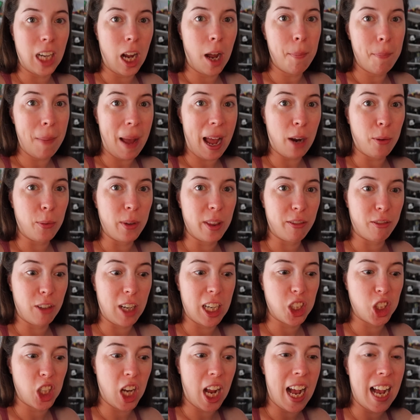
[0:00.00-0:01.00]
come back with
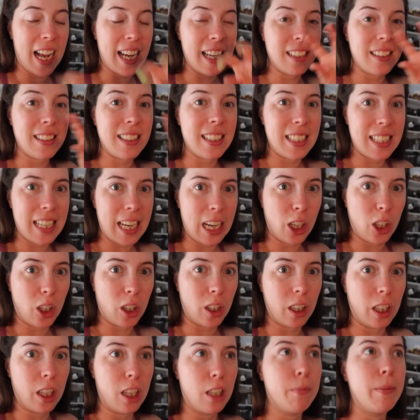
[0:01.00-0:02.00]
fresh eyes, tinker
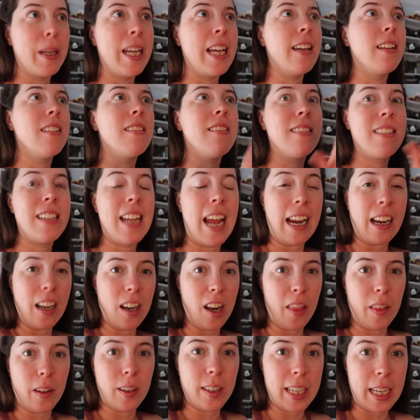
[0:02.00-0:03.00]
a little bit, take
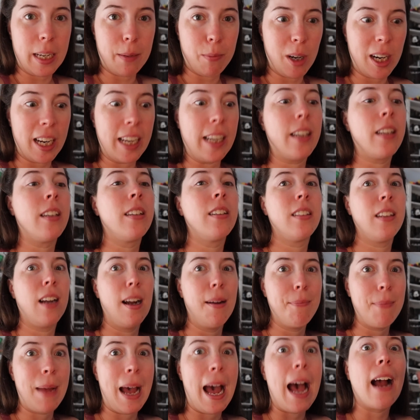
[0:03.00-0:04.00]
another day break,
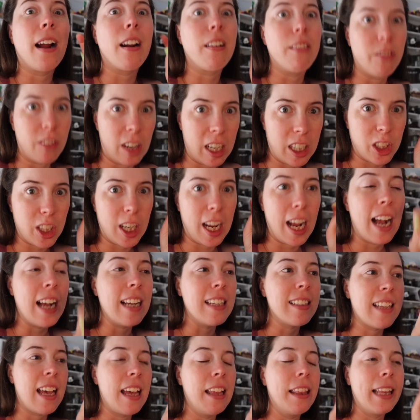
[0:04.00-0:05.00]
come back, fresh
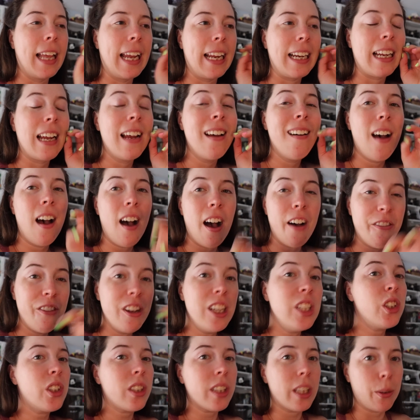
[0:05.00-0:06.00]
eyes. And like,
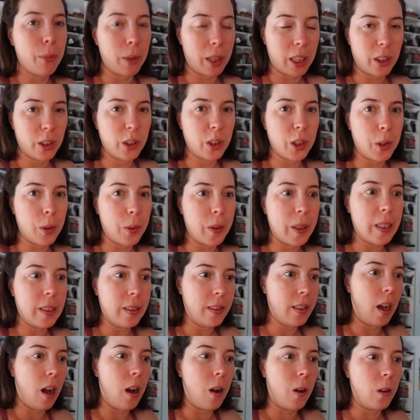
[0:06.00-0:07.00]
eventually what I'll do
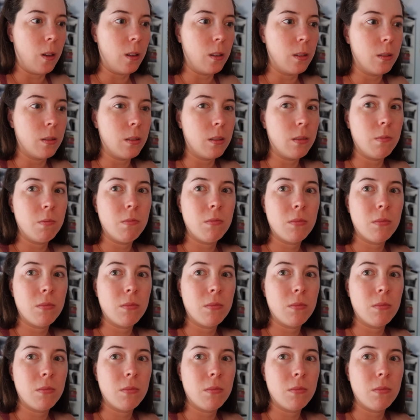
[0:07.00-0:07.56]
is I'll